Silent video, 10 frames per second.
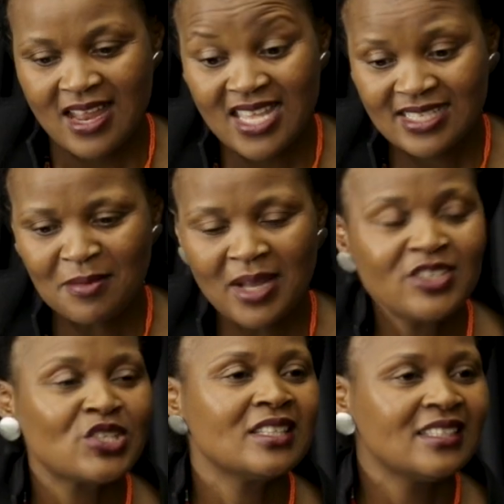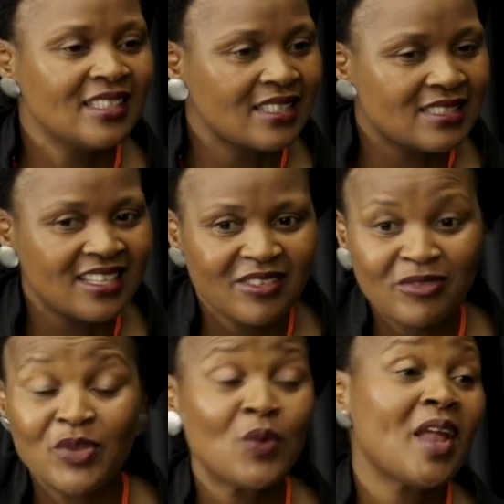Let's imagine there's a
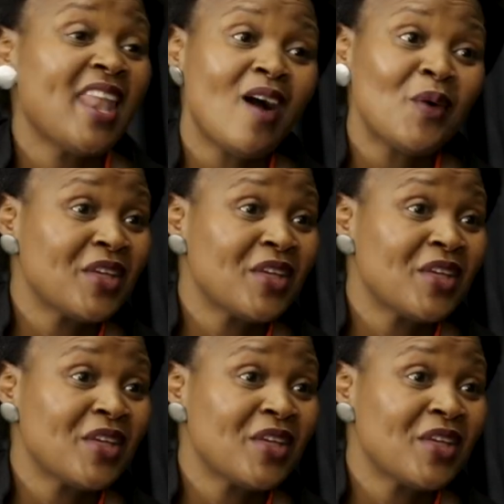viewer now